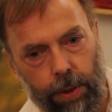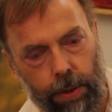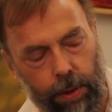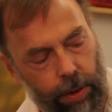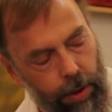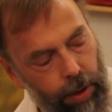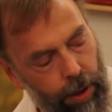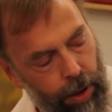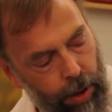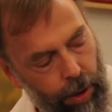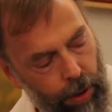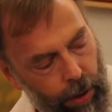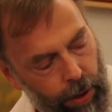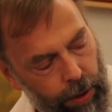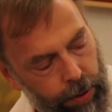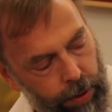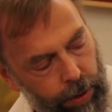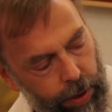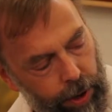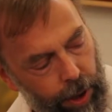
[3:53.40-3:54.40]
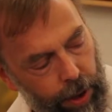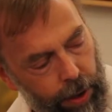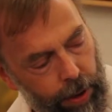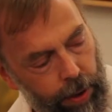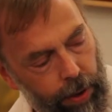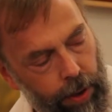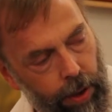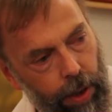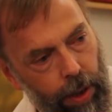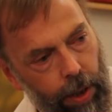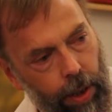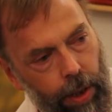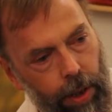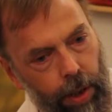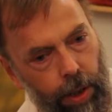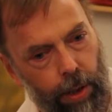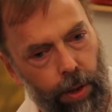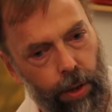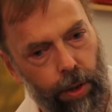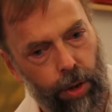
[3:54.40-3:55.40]
It also can
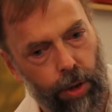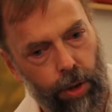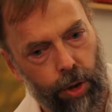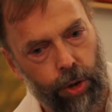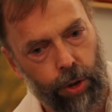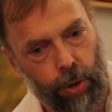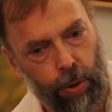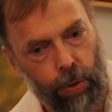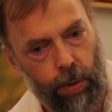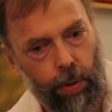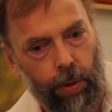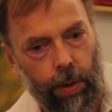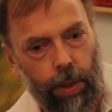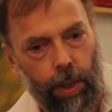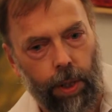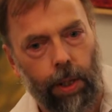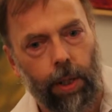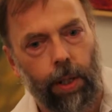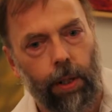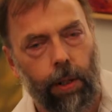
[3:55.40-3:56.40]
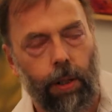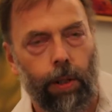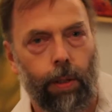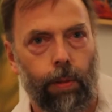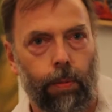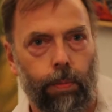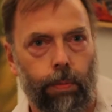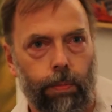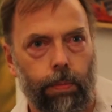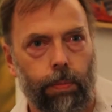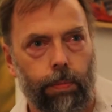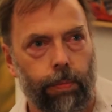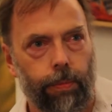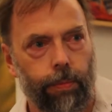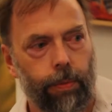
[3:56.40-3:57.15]
show a